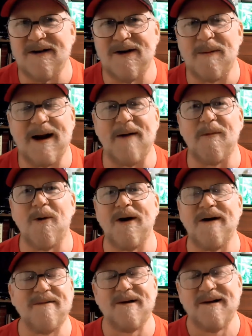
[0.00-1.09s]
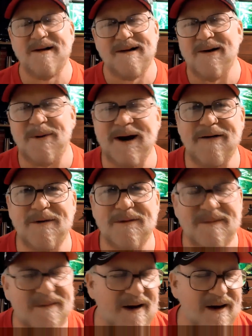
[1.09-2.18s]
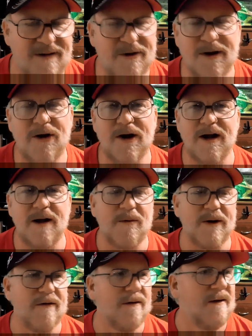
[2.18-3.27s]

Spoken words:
about a hemorrhoid, whatever. You can look it up, whatever.